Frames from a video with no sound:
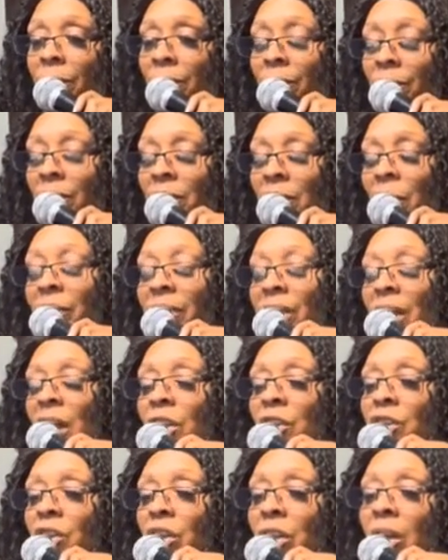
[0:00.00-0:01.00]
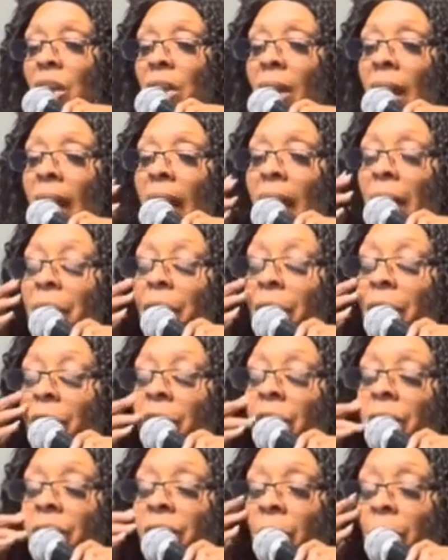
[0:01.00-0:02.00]
Some things you're gonna have
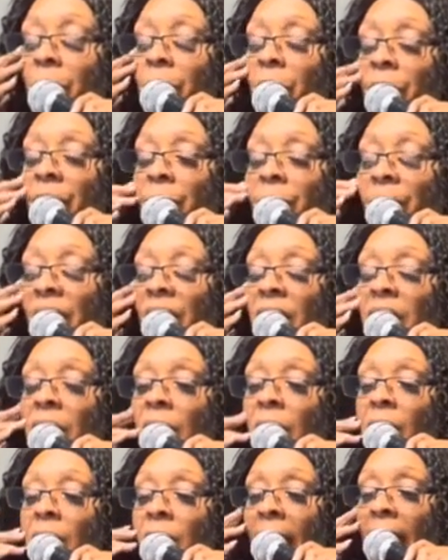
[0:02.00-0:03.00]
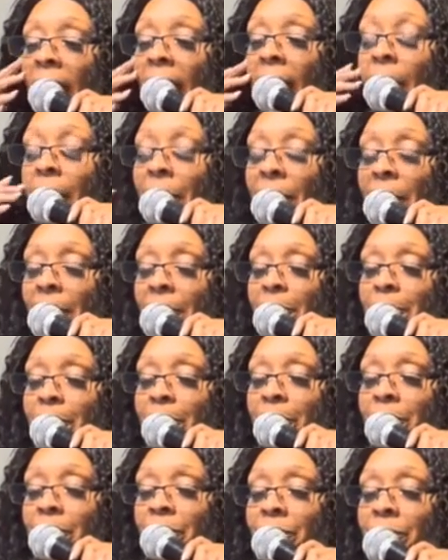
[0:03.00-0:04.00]
you some some things are gonna happen,
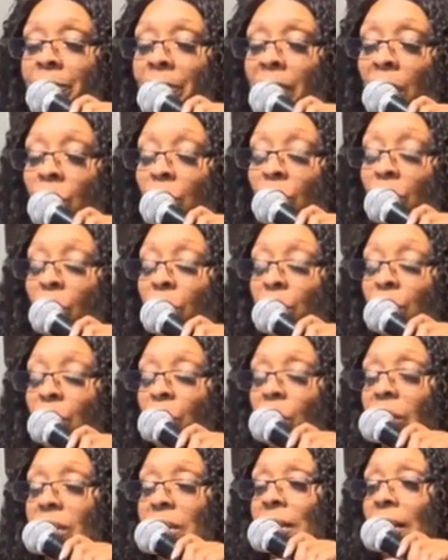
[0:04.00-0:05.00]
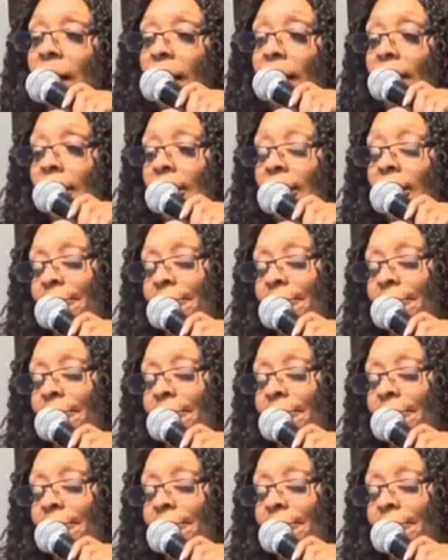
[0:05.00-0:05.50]
and you're gonna know it's God.